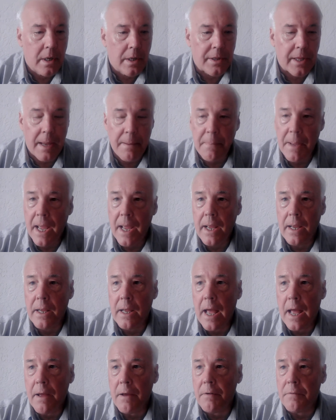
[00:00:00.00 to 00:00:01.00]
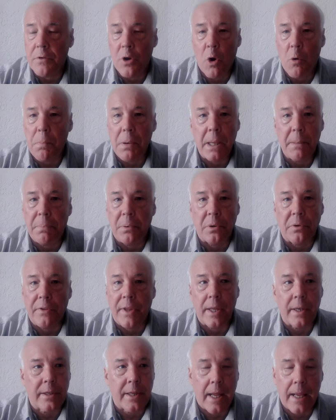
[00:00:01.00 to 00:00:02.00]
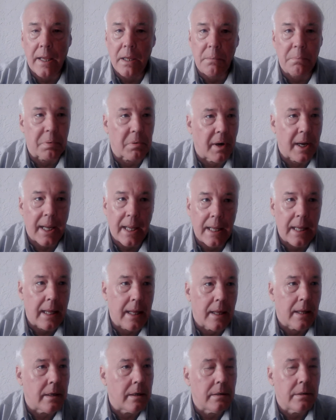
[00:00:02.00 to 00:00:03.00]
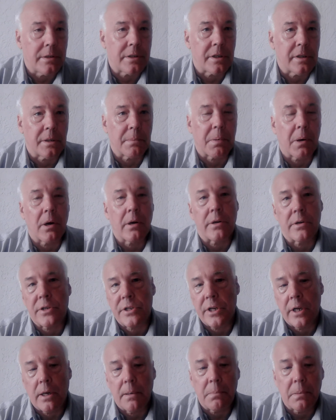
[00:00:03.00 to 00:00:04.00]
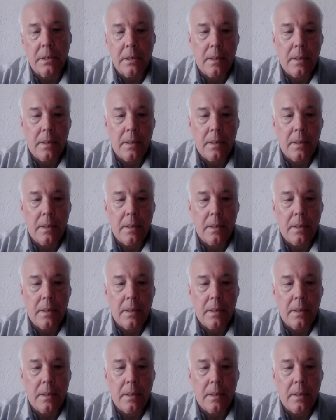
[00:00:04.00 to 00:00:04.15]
They may know people that they could bring in to the partnership.